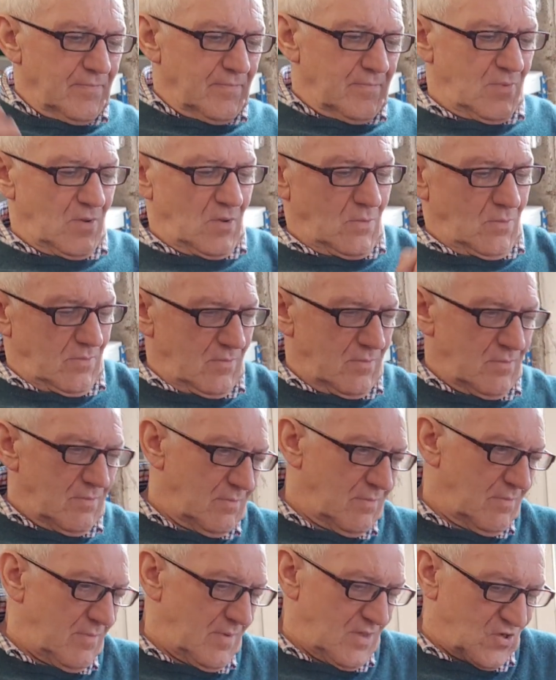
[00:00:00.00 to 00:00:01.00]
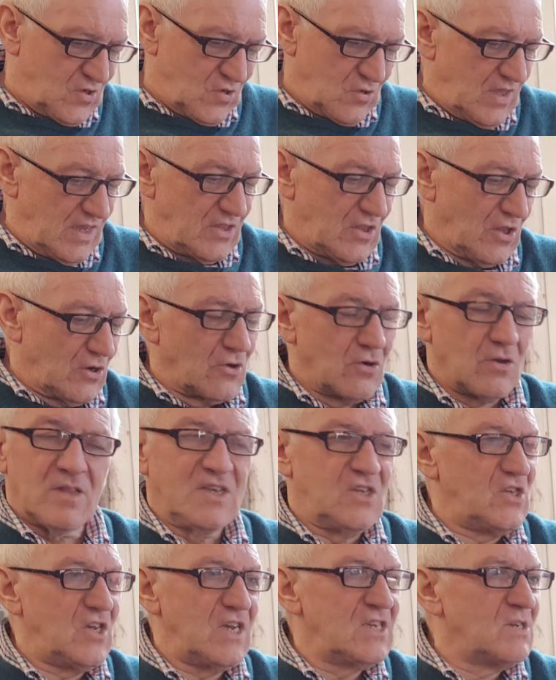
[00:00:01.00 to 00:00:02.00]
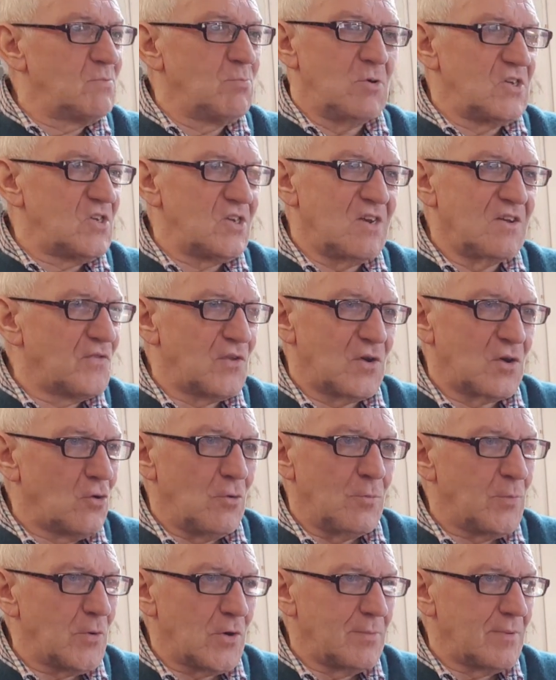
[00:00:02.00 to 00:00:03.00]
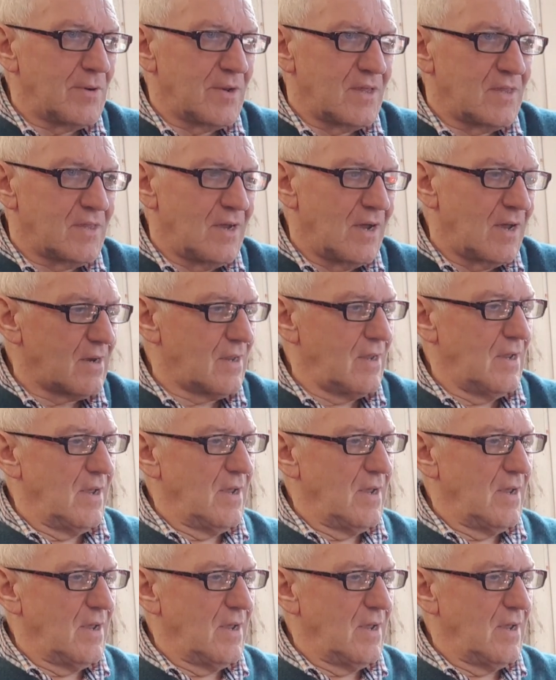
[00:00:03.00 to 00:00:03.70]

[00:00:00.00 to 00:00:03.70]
But so they didn't really change much after it got properly dark.